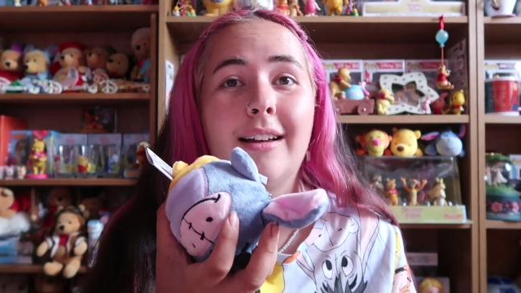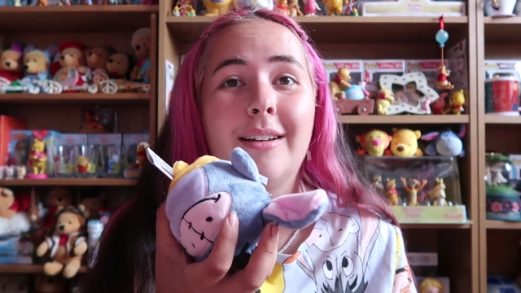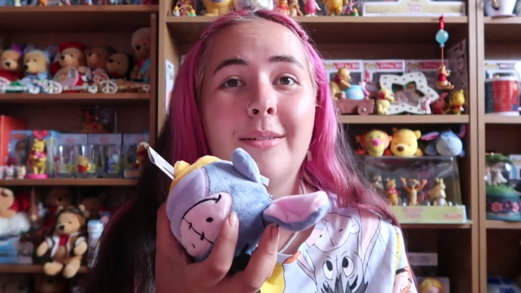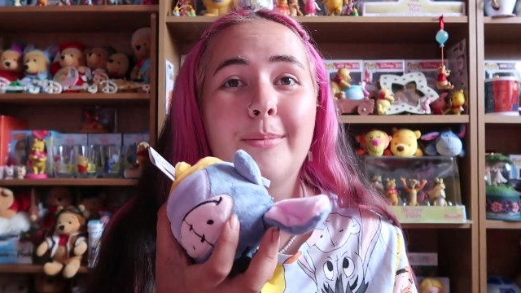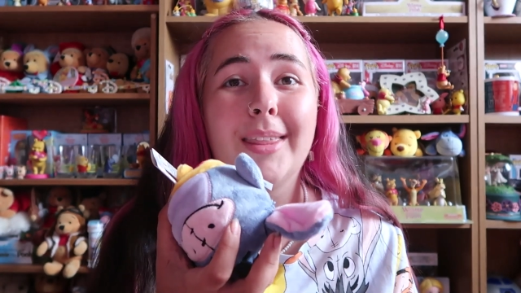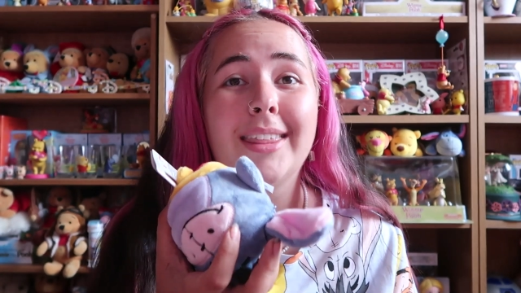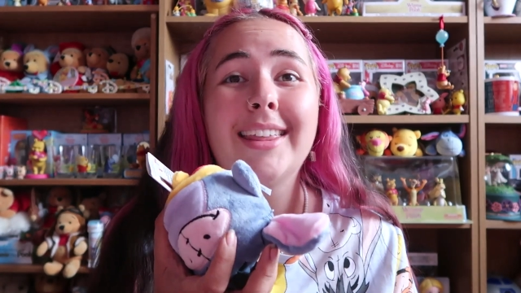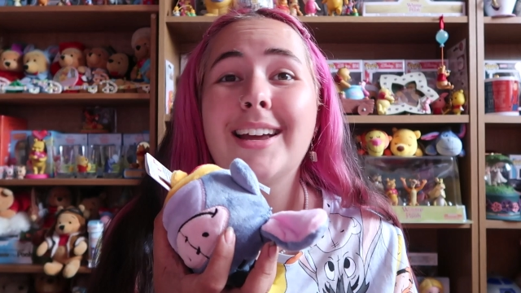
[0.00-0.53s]

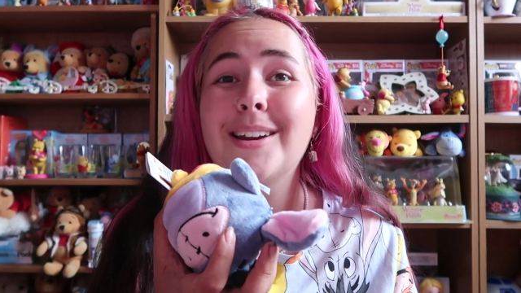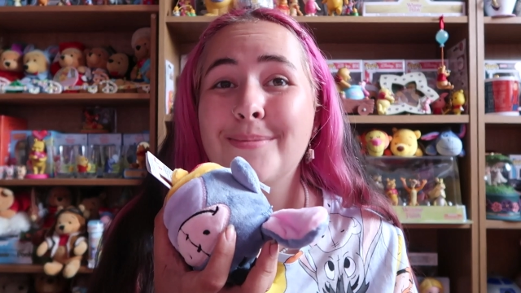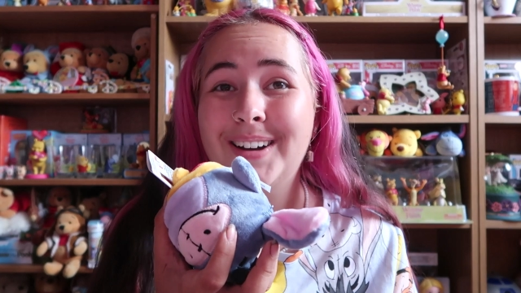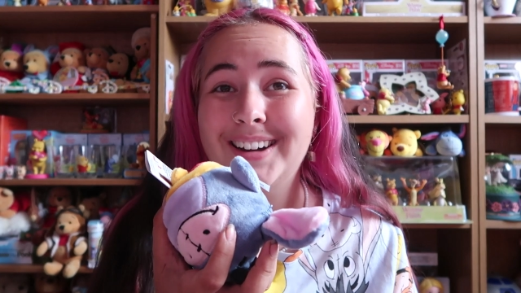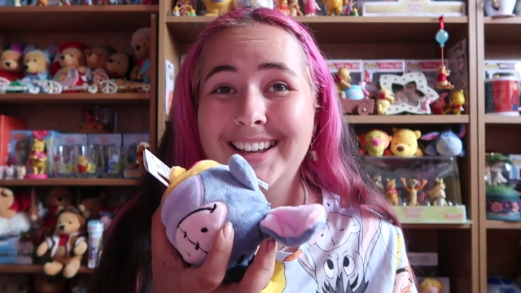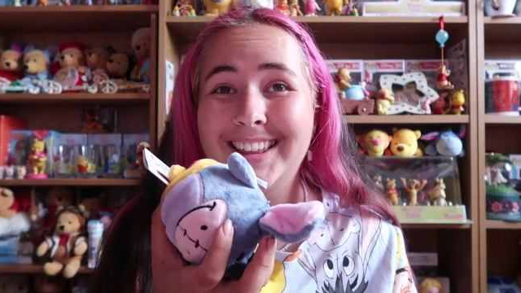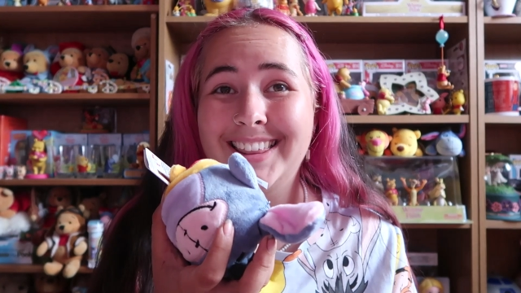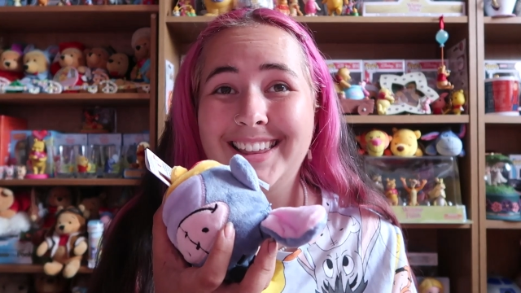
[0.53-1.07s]
And then they had a
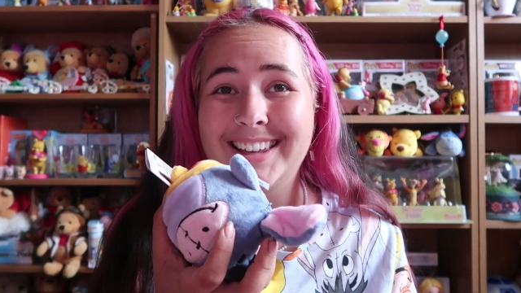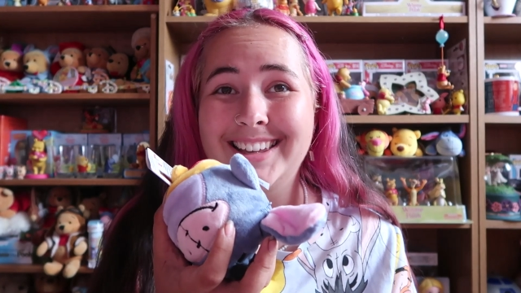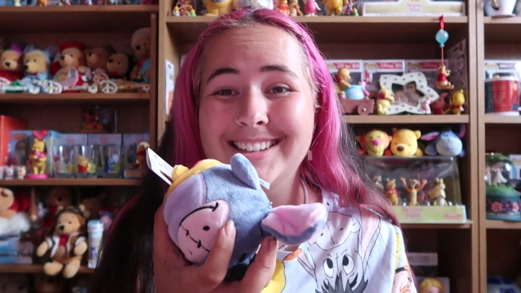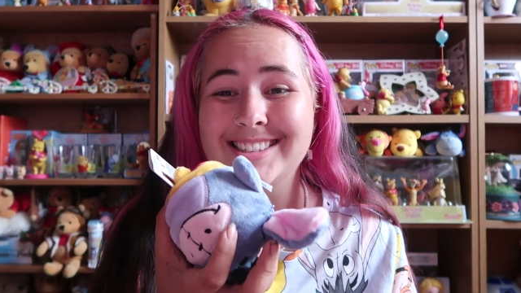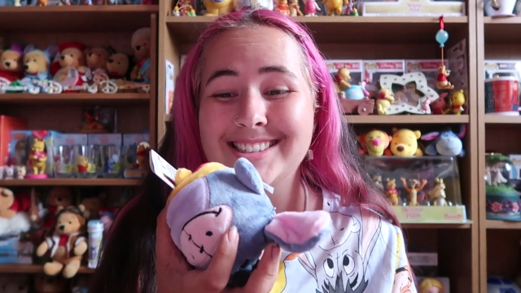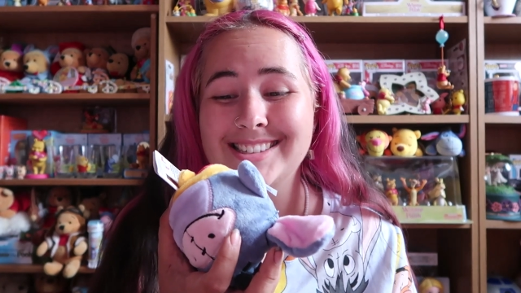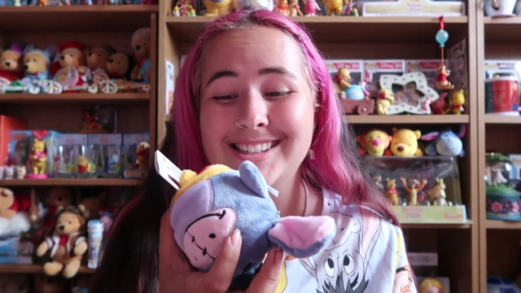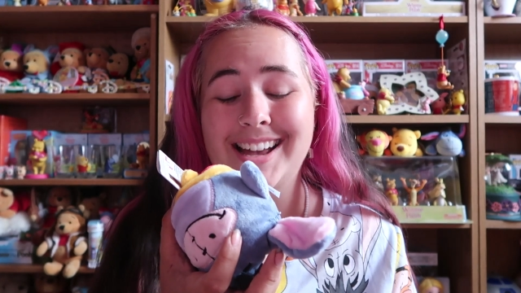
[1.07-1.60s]
bucket of
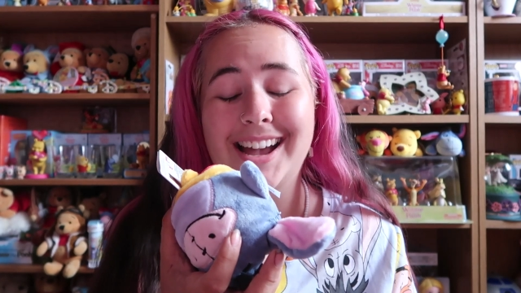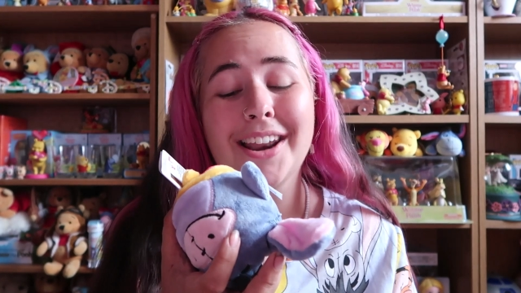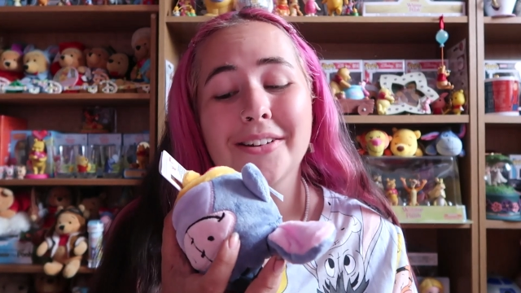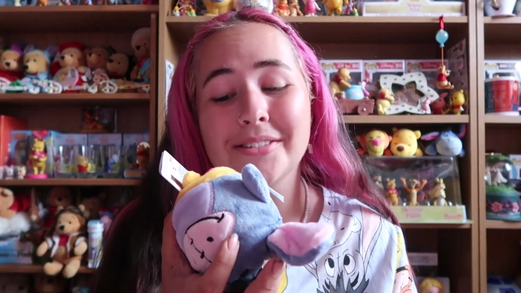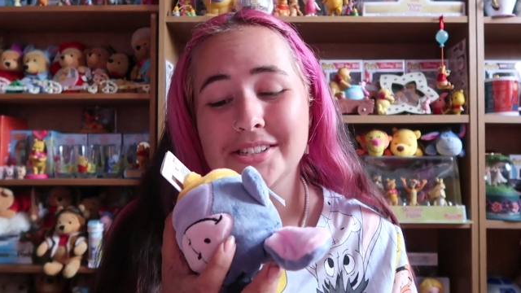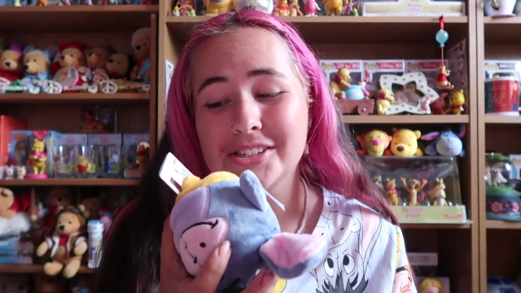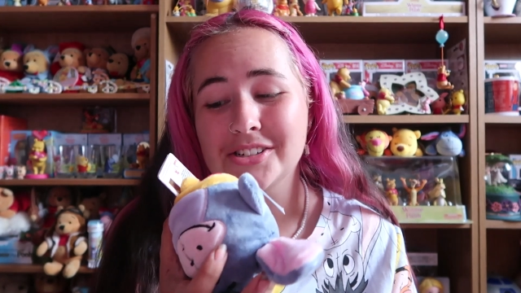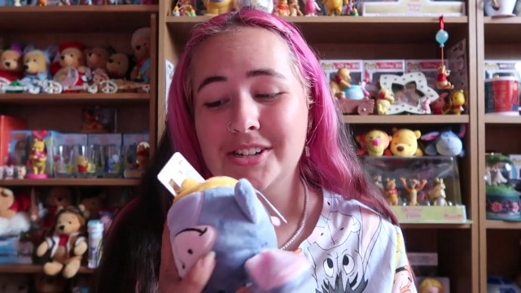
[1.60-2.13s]
these and I
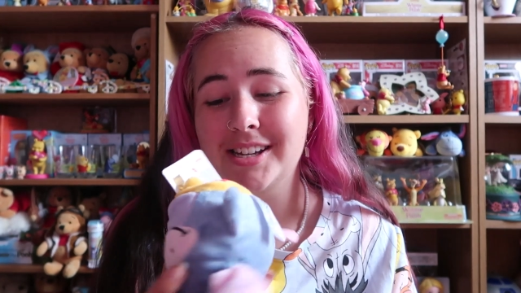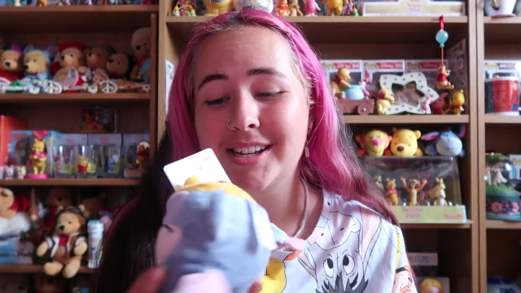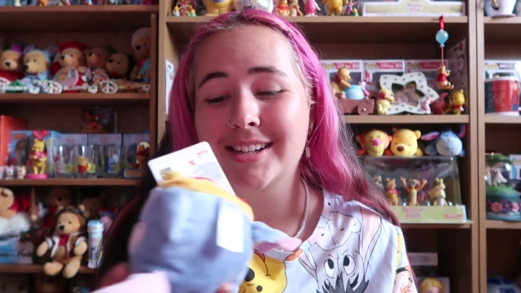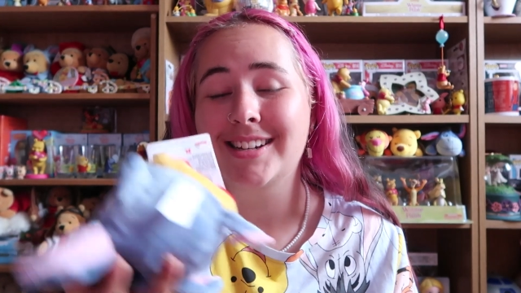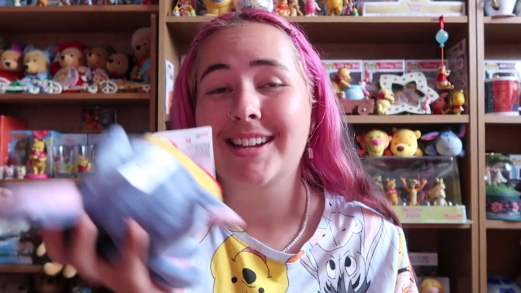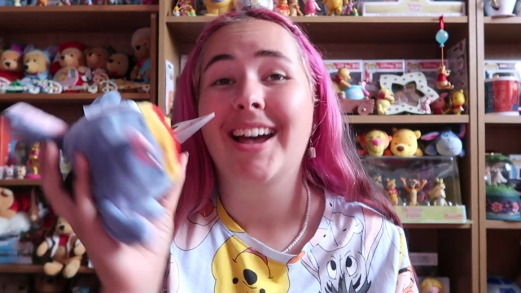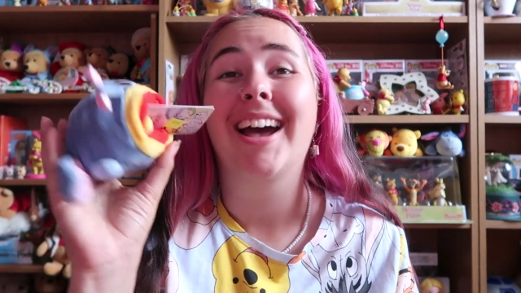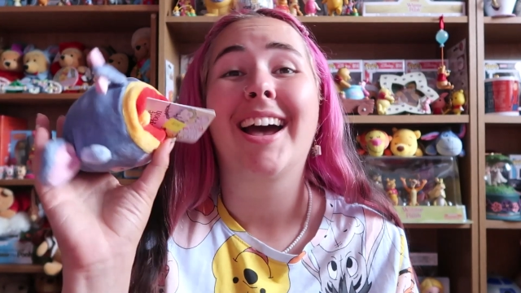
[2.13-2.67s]
was
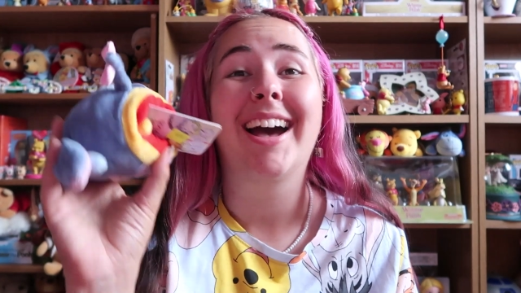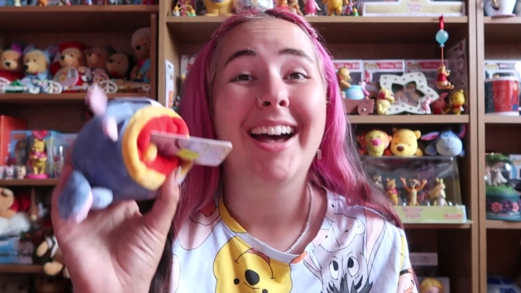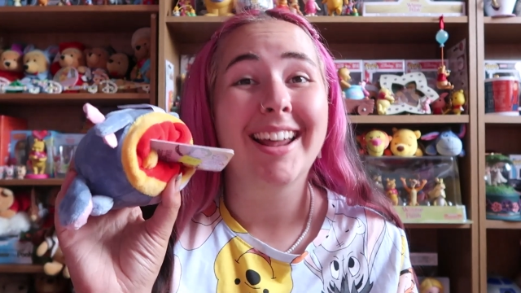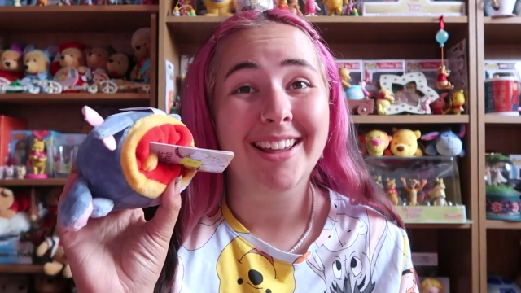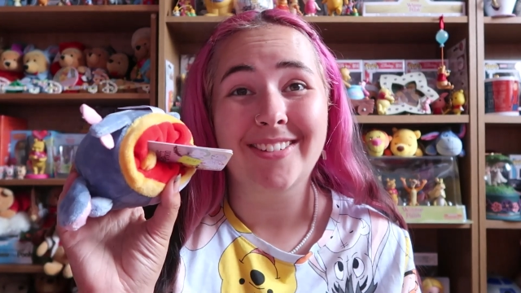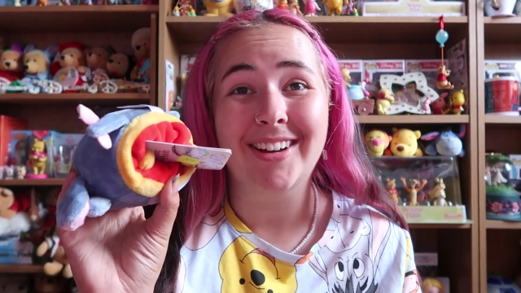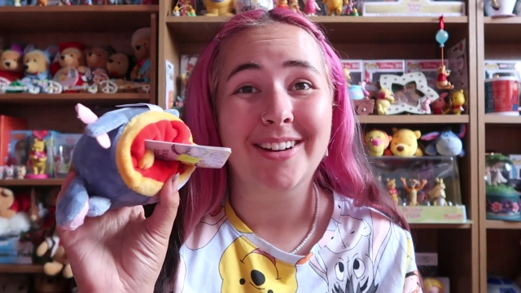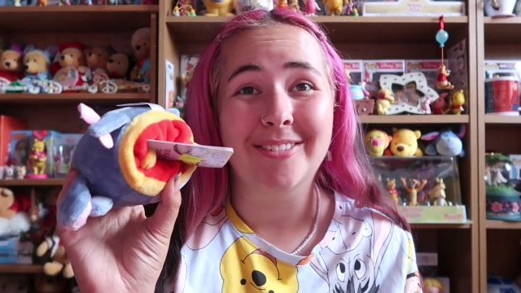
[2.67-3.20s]
intrigued, and
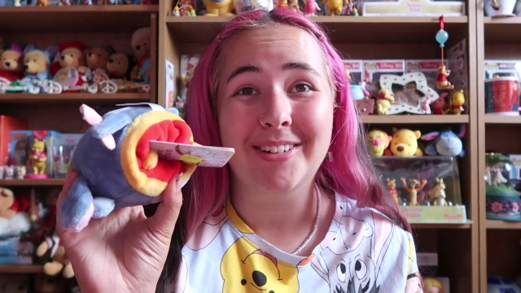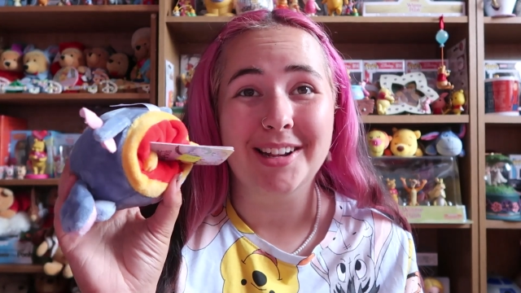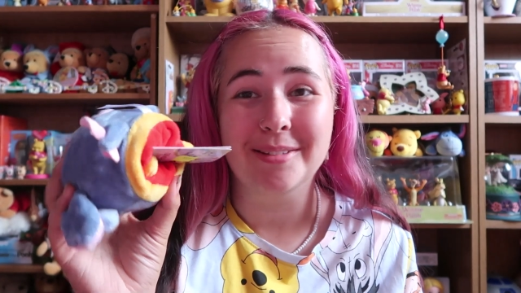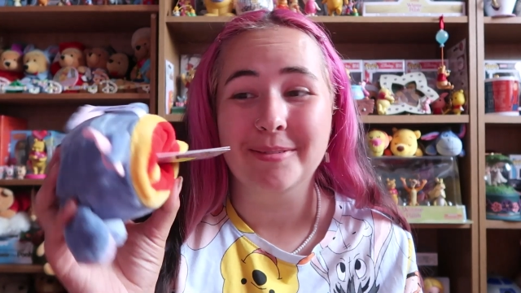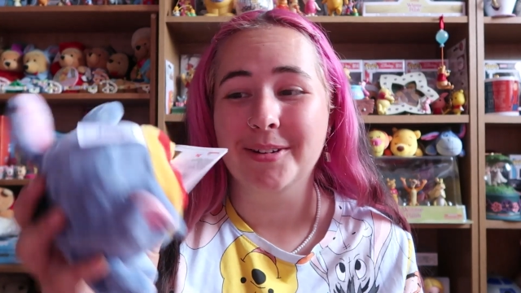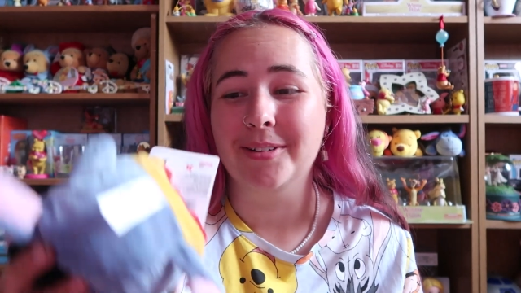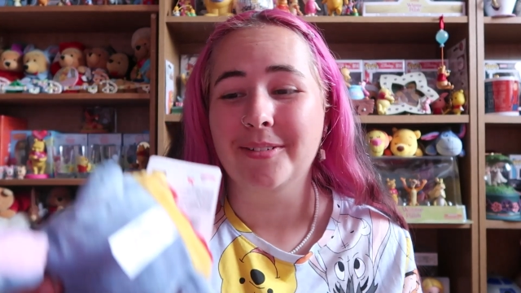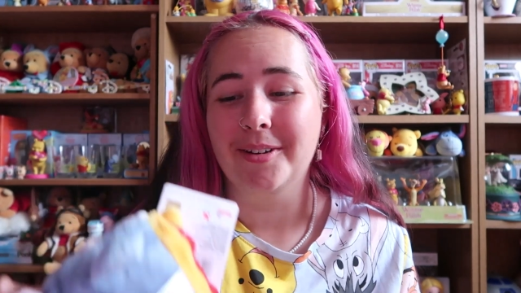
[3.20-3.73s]
I found a Winnie the
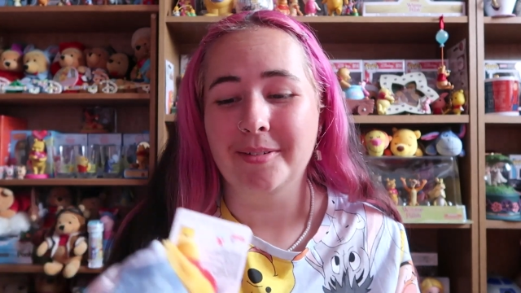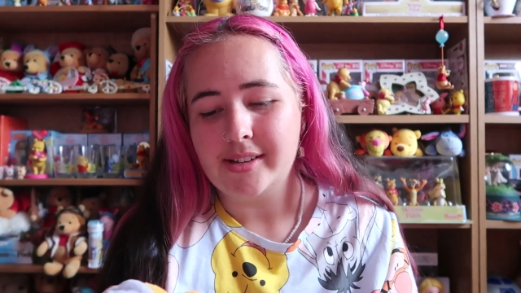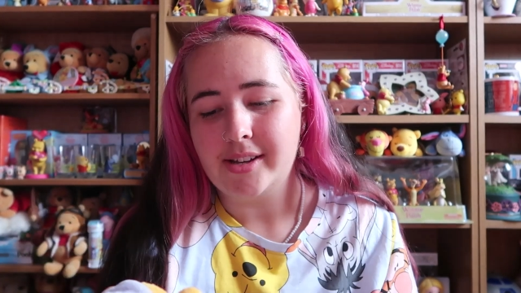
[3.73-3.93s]
Pooh one.